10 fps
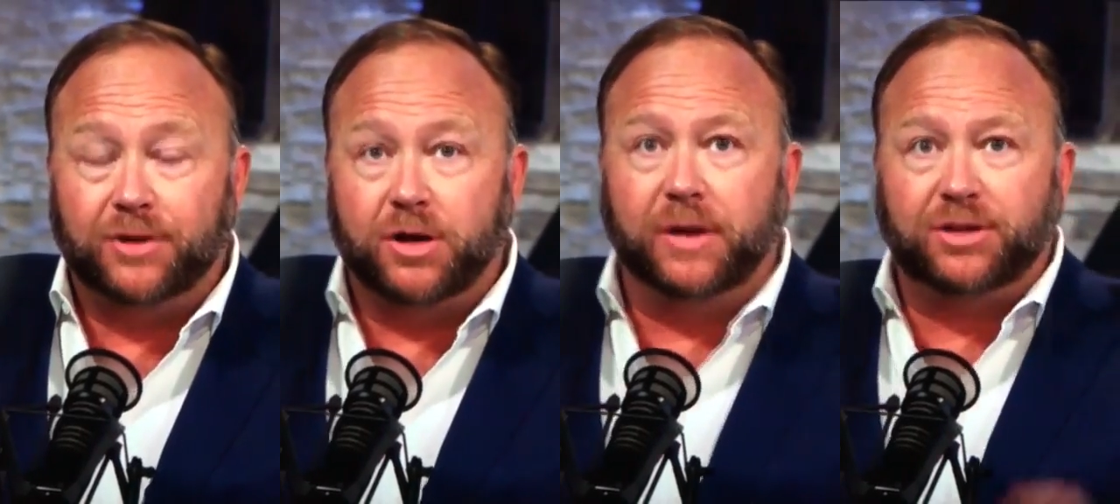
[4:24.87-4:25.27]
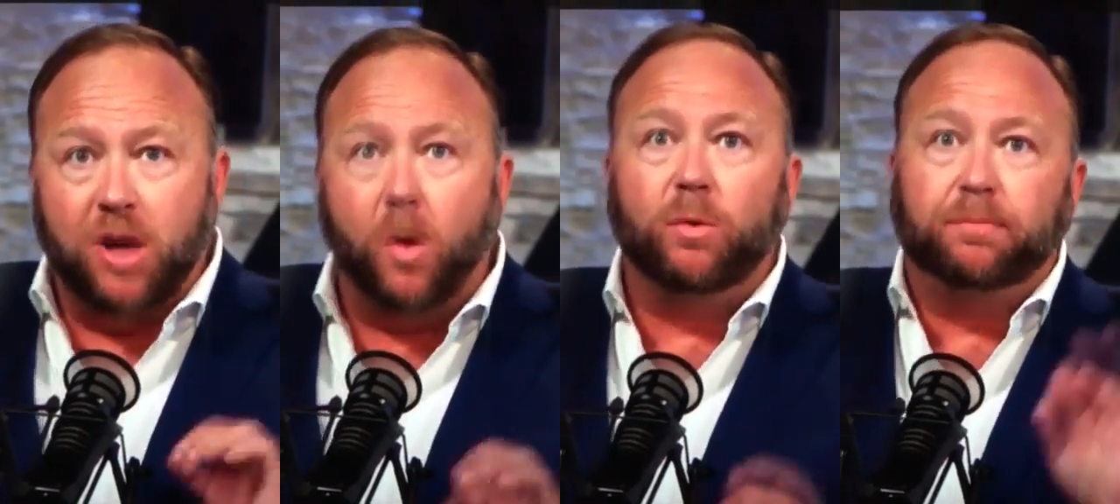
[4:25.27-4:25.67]
And so he's
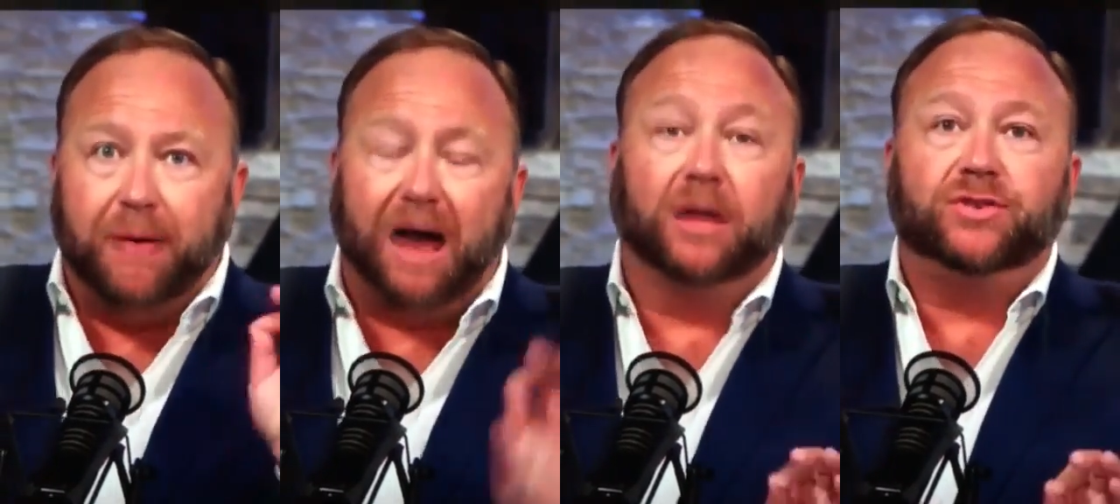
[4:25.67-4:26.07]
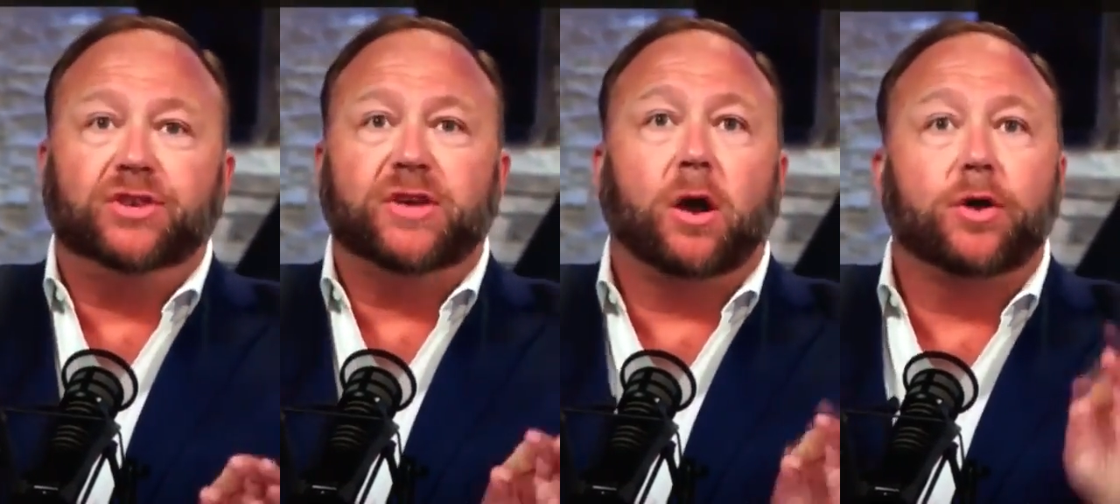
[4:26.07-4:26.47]
going with
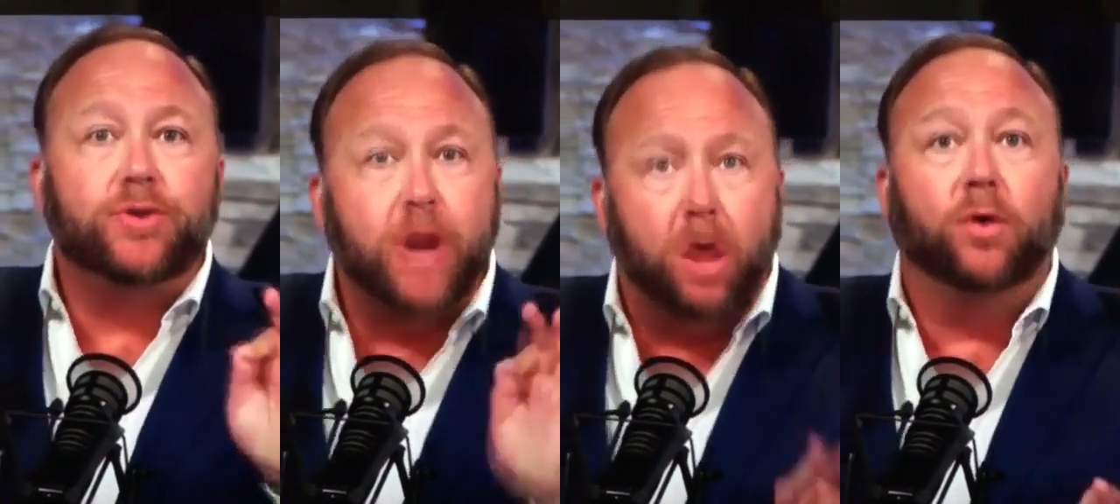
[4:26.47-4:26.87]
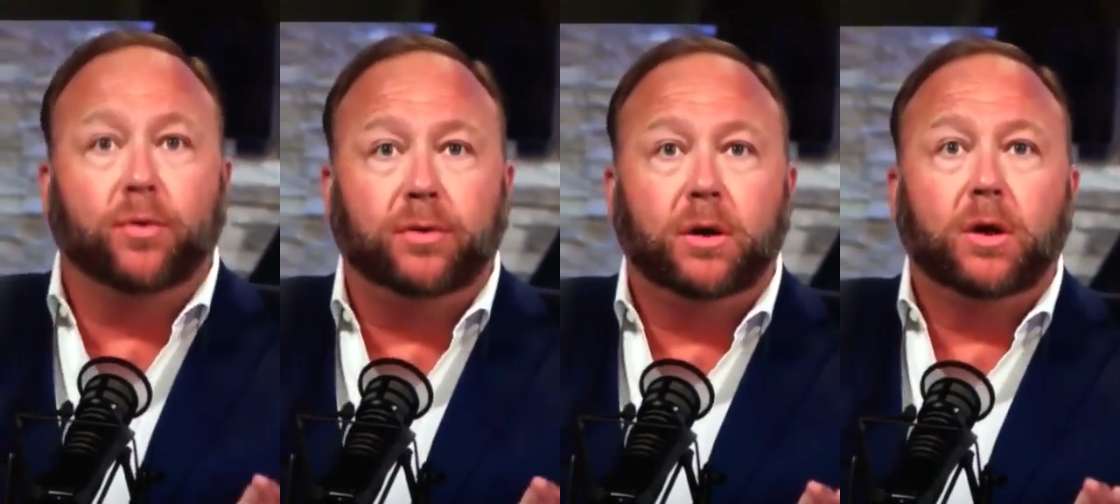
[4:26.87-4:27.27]
policies that are
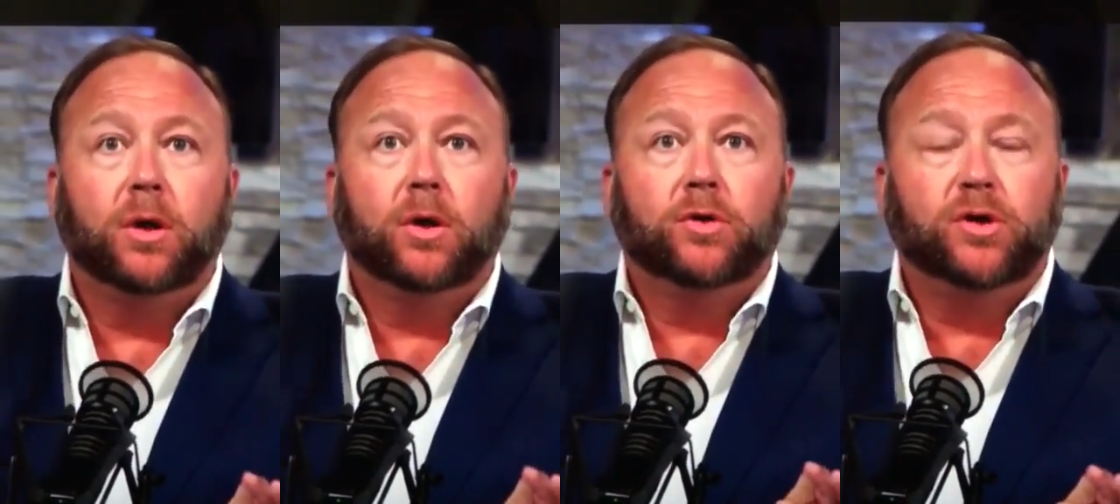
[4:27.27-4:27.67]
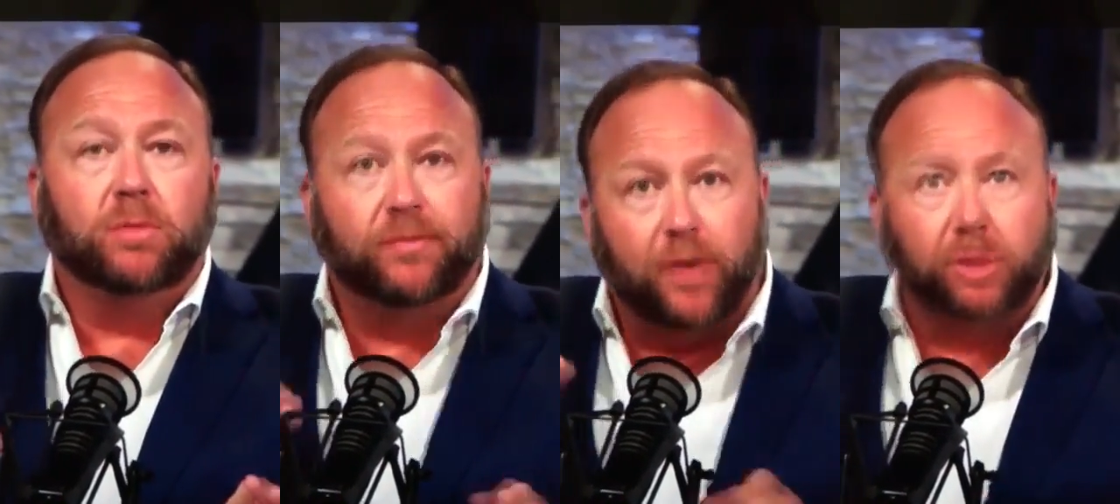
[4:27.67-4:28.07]
known
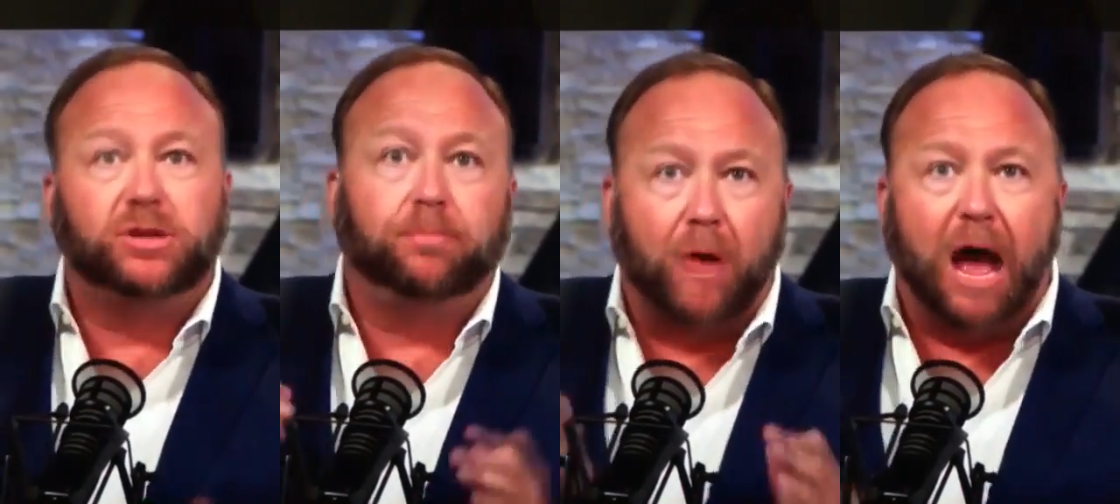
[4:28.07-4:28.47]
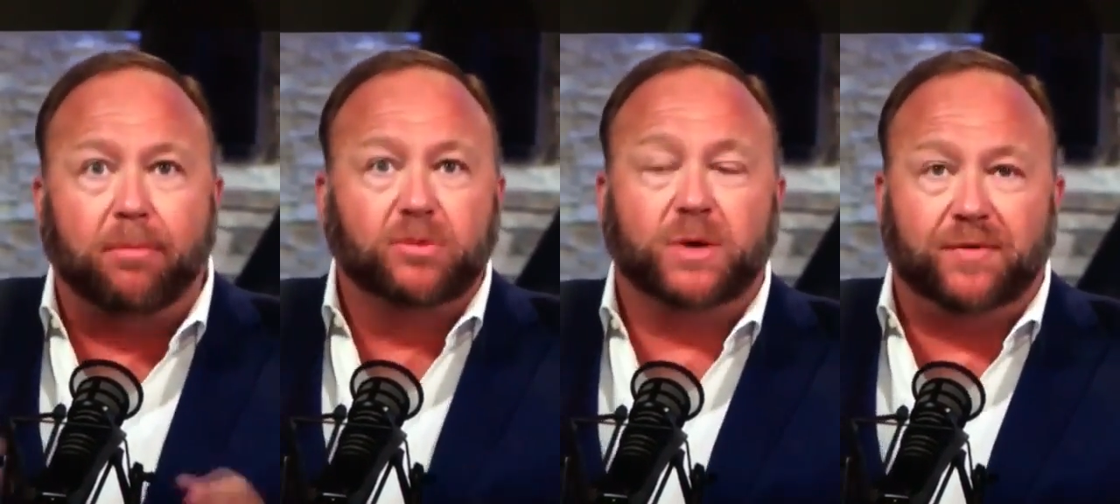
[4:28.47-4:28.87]
to reverse the
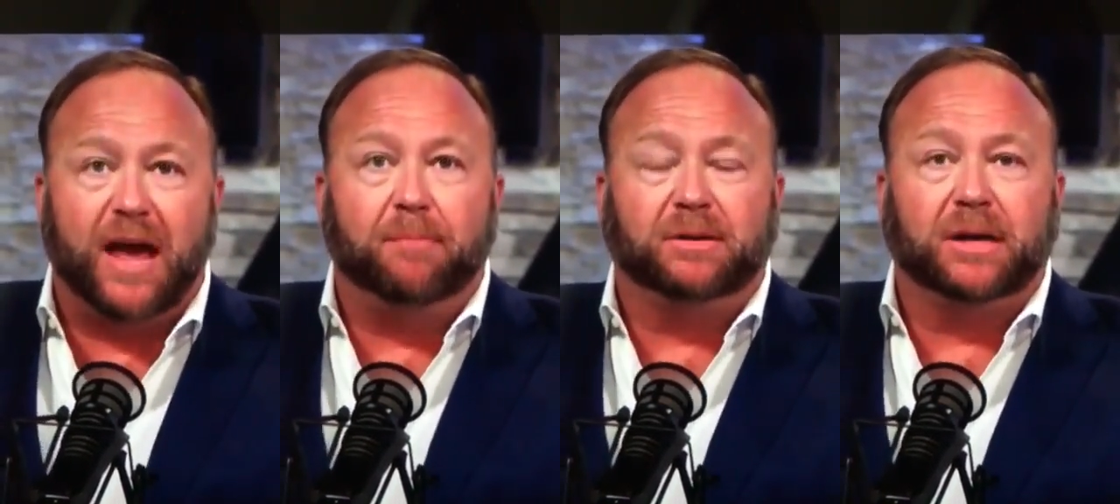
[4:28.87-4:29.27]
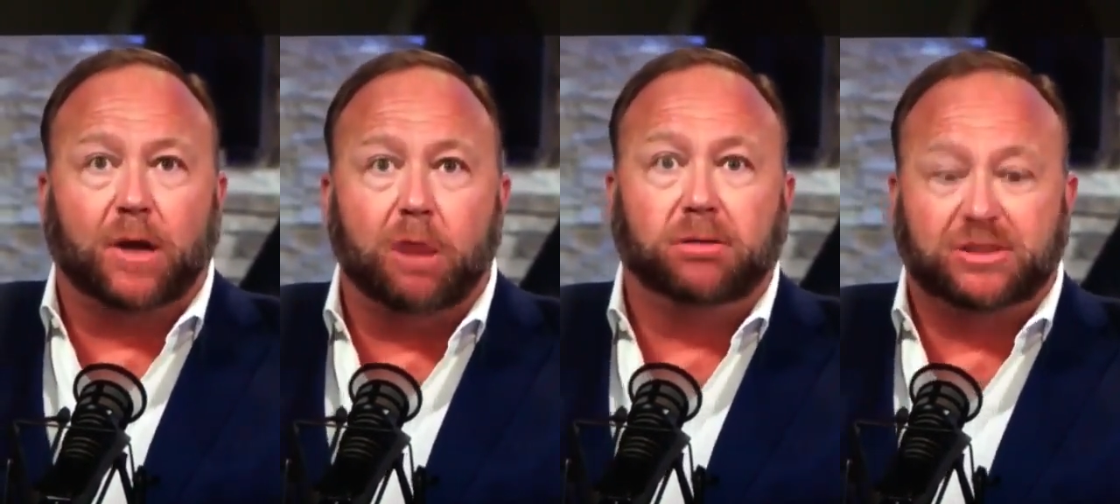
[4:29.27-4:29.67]
problems we've had. But the
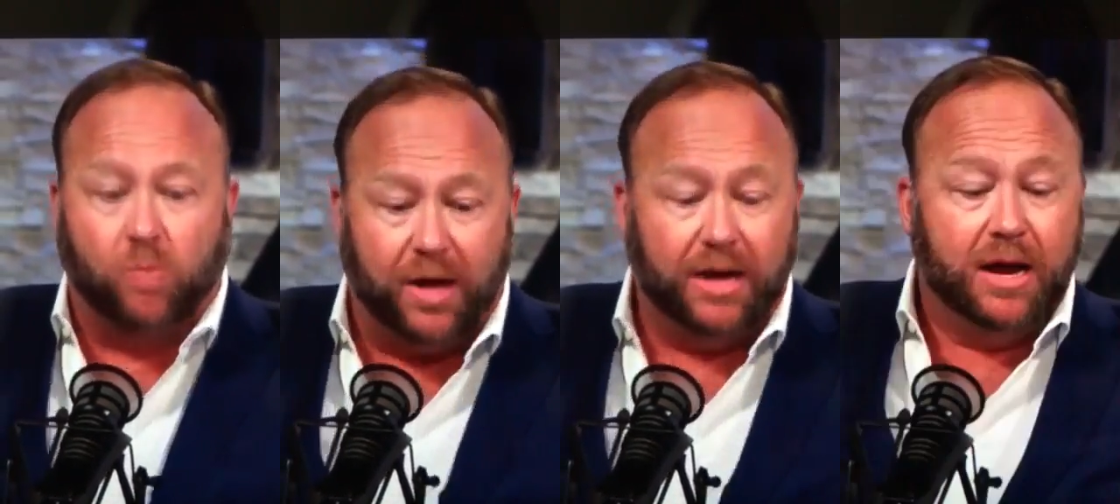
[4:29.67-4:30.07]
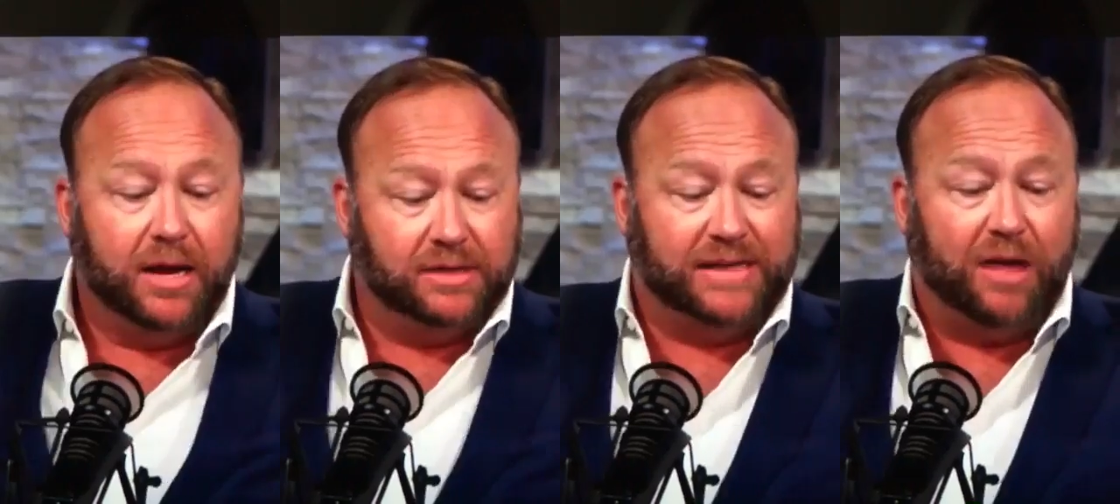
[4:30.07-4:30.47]
globalists want
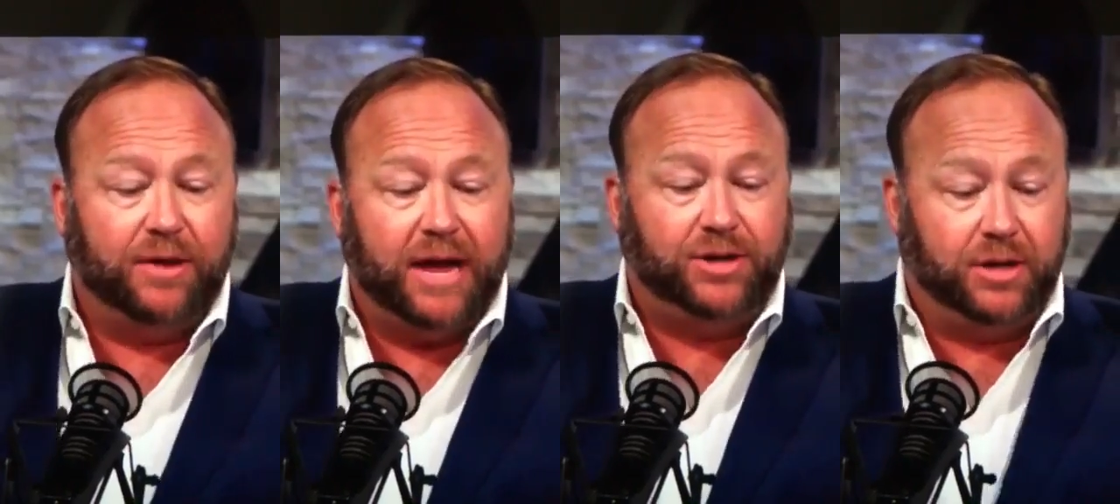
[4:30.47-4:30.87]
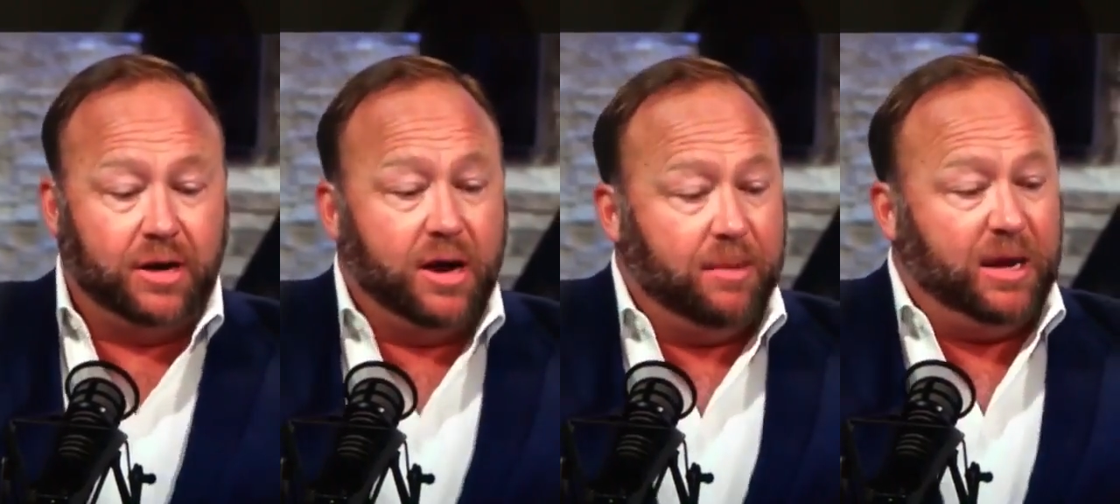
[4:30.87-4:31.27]
consolidation.